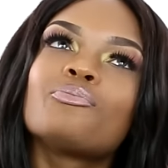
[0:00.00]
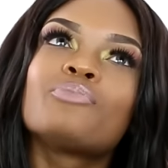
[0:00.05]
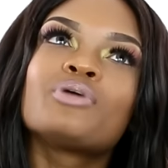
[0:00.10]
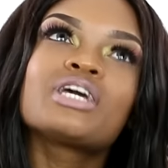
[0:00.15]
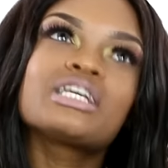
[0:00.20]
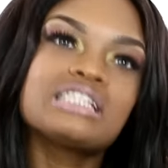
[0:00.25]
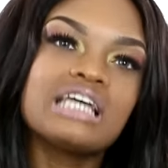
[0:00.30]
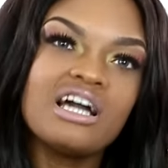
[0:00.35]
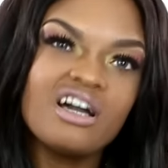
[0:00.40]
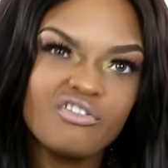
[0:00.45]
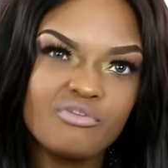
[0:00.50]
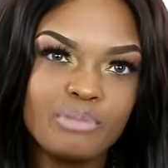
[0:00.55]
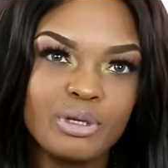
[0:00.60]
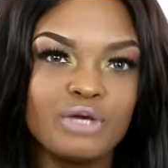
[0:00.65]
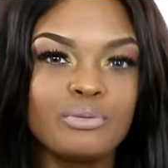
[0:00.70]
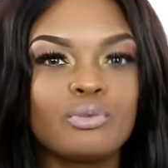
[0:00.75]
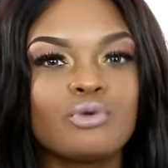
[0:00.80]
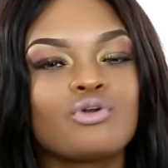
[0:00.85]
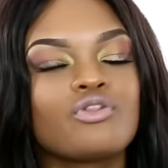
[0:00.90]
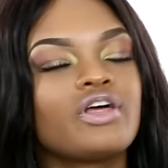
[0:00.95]
because I have
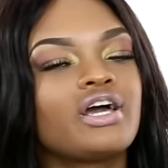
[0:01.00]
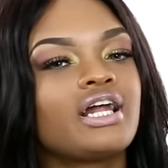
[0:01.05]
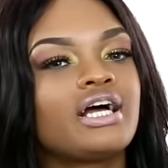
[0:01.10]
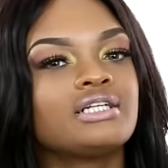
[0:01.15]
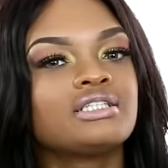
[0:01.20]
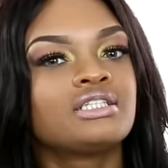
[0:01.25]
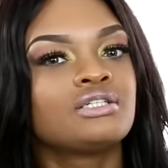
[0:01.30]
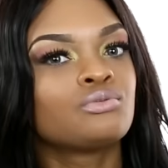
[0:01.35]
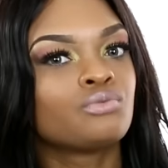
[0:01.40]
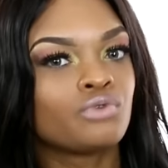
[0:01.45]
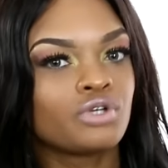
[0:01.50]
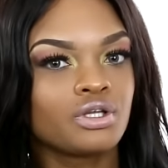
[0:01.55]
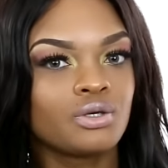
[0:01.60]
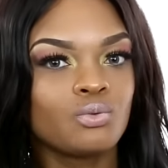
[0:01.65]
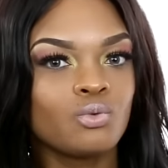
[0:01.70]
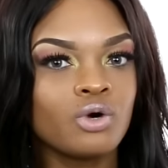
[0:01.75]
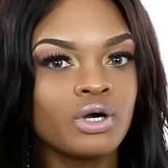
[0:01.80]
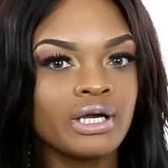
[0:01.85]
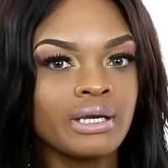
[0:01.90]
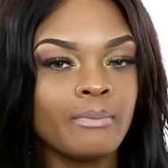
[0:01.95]
people that I didn't really
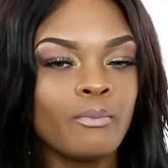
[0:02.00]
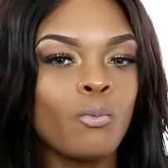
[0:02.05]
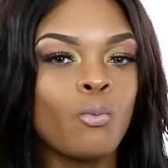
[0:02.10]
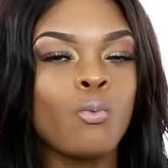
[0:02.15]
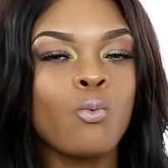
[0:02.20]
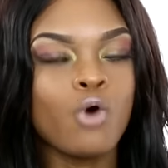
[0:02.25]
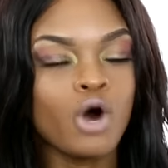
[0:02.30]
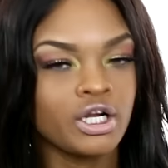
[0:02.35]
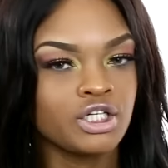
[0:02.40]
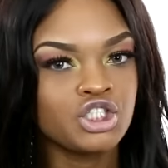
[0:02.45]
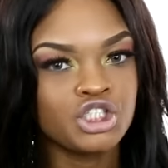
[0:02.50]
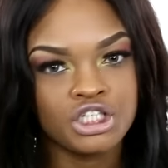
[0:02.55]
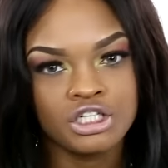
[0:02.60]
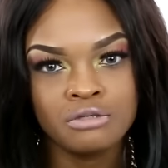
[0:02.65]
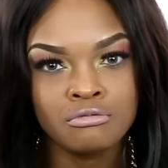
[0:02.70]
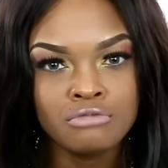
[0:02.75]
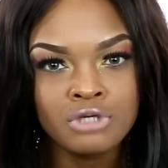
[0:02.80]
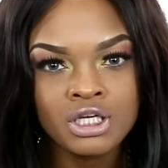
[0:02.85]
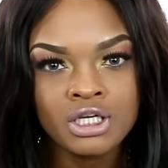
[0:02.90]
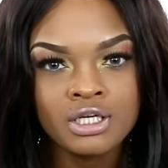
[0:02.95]
want
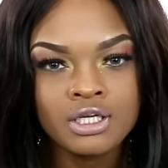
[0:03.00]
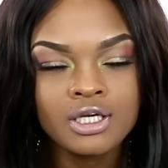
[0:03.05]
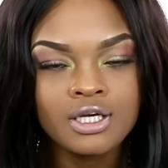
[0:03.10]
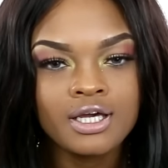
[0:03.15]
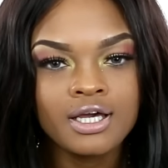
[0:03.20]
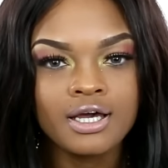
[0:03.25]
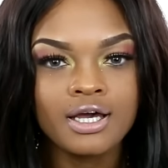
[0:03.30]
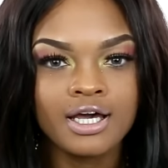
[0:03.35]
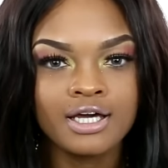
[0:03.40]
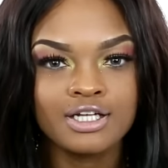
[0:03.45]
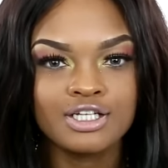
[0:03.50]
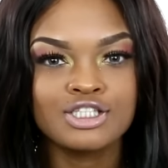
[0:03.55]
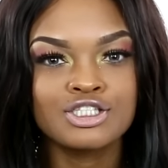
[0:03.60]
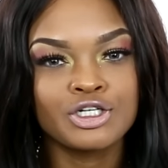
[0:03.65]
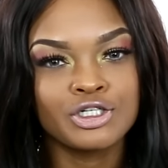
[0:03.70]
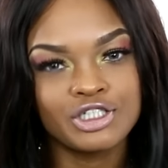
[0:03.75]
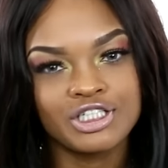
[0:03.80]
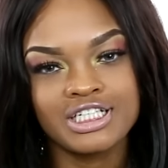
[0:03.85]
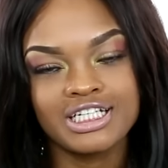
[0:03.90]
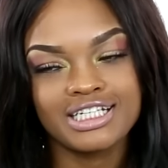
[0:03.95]
watching me at a
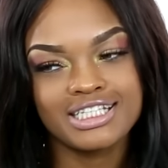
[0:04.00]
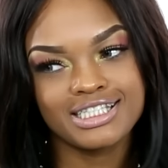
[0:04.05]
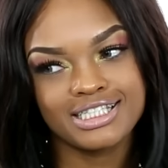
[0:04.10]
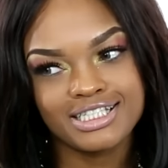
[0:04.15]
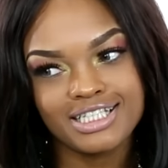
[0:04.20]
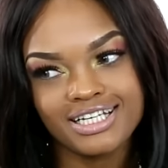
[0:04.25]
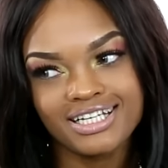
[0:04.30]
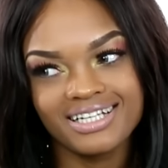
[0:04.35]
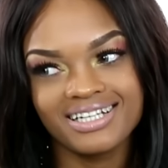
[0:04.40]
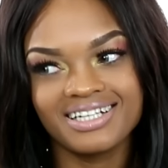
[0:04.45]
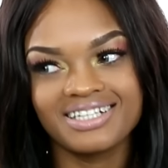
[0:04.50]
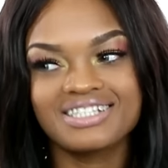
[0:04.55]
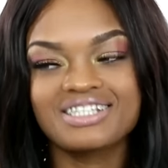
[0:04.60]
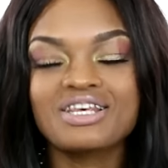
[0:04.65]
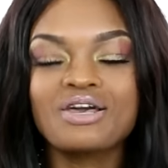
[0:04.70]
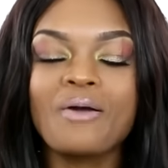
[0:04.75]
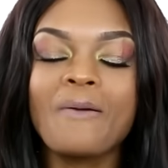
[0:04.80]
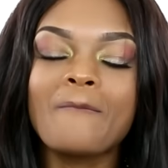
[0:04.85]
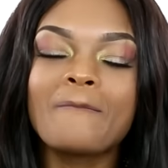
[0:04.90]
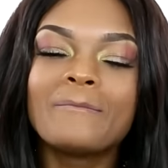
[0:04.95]
certain extent.
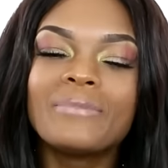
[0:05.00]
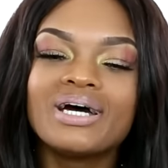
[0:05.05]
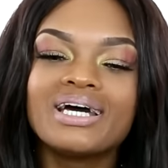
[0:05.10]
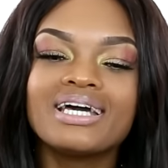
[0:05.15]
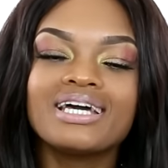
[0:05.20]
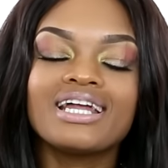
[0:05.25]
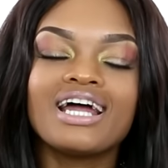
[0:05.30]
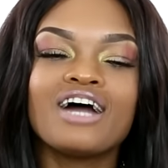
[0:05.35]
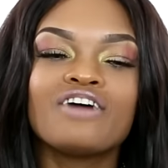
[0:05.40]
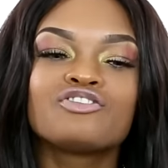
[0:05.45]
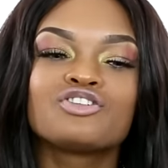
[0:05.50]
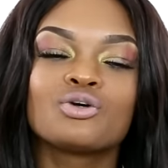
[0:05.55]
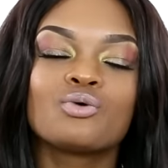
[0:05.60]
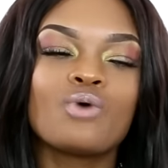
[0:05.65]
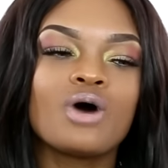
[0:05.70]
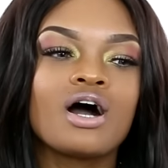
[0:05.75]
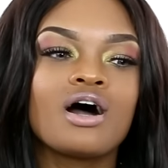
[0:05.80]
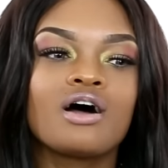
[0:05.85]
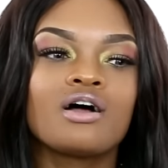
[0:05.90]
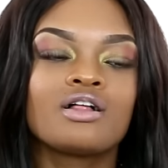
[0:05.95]
But after a
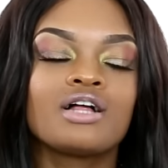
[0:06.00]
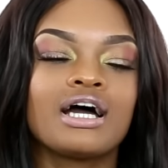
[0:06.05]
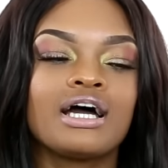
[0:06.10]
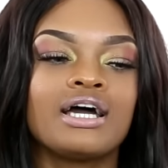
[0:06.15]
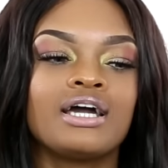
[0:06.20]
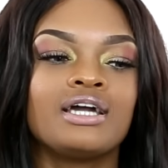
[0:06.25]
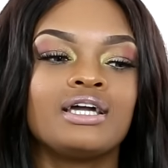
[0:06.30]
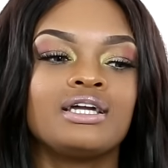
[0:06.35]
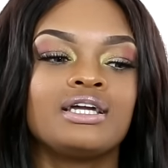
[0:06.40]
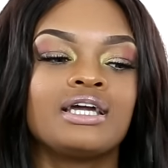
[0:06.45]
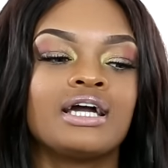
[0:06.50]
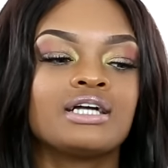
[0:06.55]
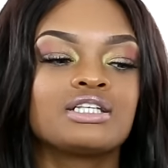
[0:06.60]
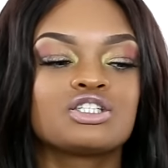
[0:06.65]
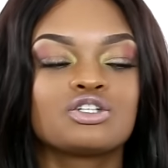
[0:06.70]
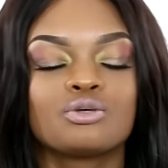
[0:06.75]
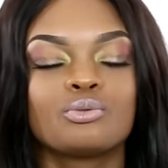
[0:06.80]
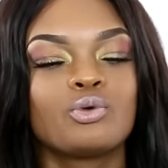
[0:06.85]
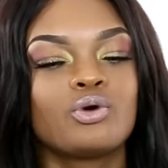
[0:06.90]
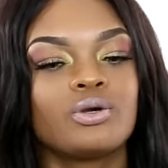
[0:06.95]
while, I got
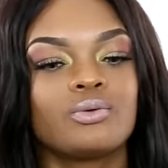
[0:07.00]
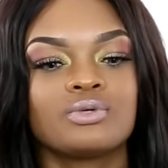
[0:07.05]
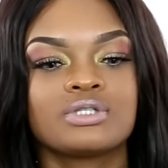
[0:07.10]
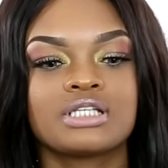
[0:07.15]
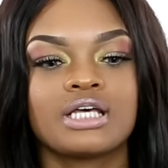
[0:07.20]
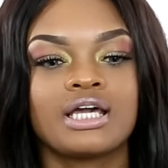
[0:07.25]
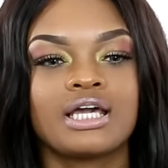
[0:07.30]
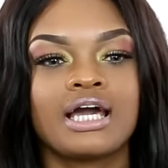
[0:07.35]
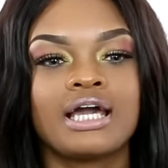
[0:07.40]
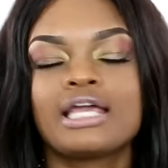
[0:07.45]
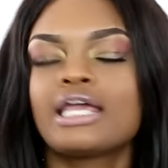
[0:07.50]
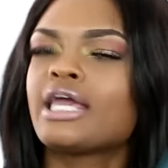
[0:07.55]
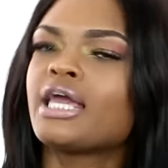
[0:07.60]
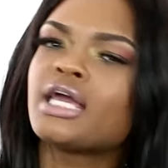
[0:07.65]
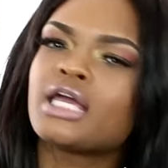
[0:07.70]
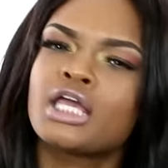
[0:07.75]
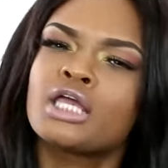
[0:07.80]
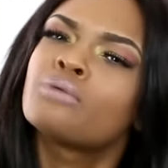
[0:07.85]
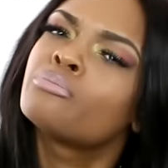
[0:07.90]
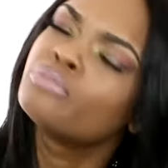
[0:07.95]
to the point was like, I
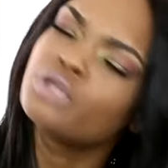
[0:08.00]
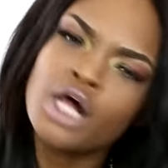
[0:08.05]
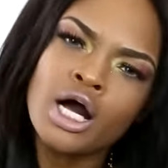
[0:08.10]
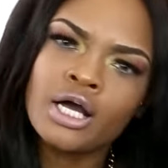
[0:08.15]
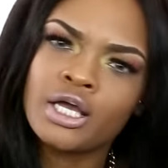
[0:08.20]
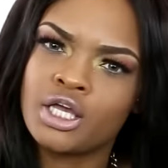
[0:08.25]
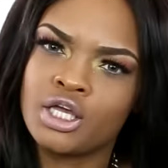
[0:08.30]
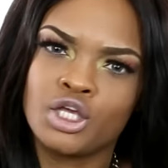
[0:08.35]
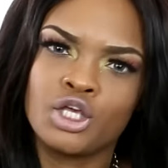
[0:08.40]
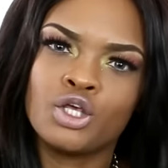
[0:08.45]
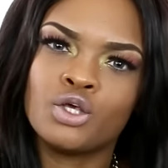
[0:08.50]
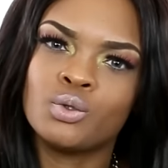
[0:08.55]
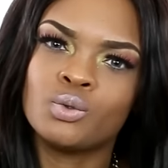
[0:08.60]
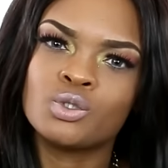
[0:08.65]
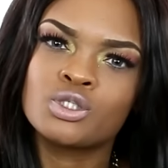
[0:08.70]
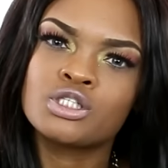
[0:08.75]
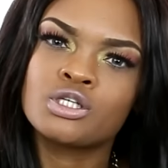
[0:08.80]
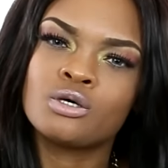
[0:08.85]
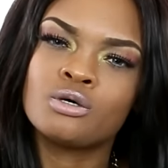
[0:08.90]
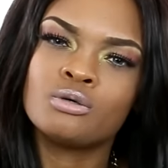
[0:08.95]
can't keep blocking
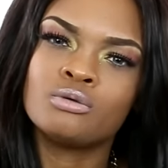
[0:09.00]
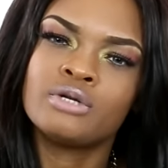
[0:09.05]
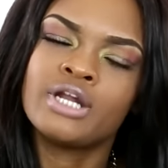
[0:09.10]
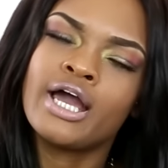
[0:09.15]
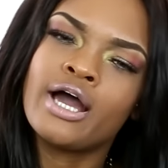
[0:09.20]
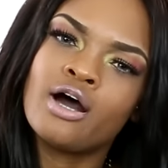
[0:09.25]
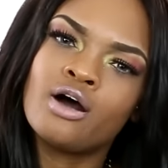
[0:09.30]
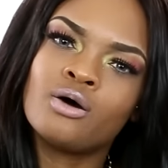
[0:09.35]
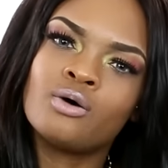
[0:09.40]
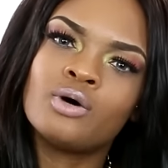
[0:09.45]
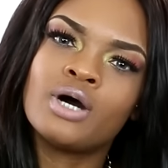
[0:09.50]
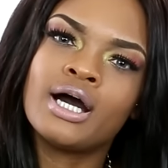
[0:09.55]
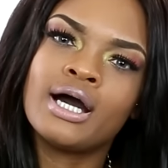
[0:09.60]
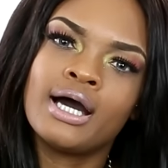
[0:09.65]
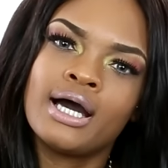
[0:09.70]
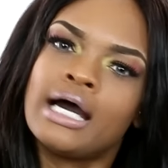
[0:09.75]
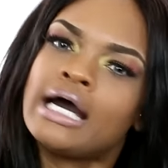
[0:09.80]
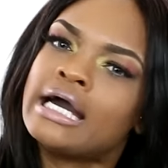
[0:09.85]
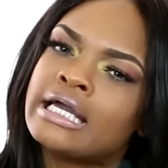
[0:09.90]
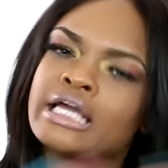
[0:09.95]
you. So now
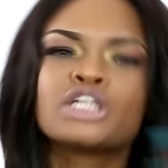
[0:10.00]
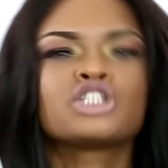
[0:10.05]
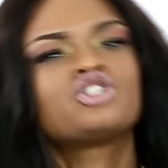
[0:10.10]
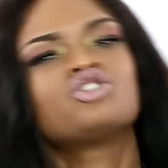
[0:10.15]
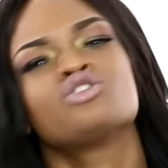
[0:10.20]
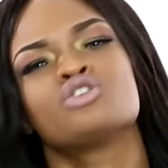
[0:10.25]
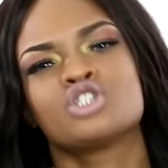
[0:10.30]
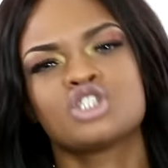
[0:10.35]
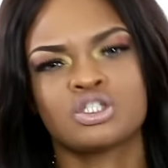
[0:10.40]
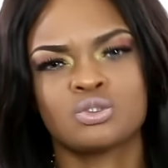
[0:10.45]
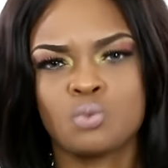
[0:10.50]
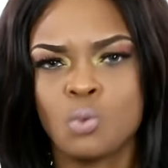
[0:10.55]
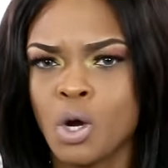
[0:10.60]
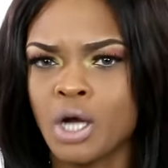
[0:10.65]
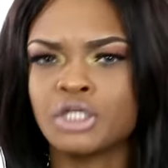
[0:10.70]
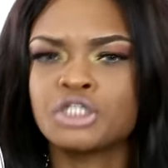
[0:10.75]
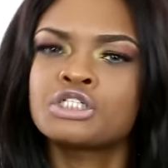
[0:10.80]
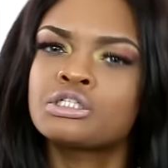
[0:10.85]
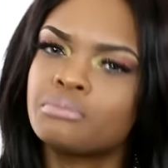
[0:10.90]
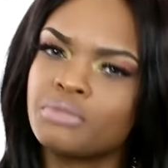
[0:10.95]
I guess you can just
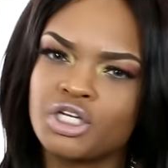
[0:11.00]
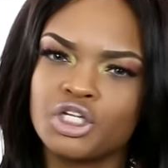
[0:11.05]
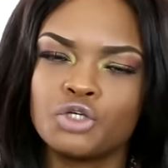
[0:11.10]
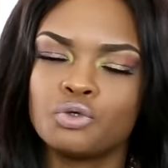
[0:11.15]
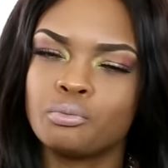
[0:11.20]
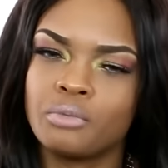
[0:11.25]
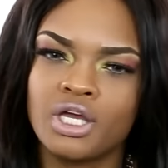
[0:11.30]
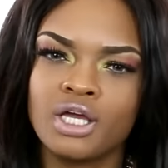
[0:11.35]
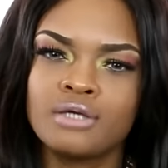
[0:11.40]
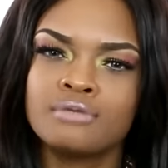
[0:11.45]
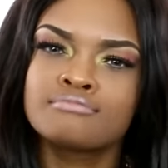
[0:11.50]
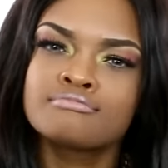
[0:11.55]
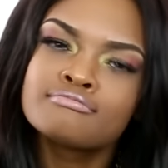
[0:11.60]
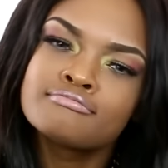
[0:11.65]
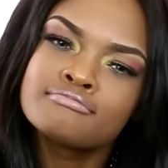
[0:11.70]
watch me do me.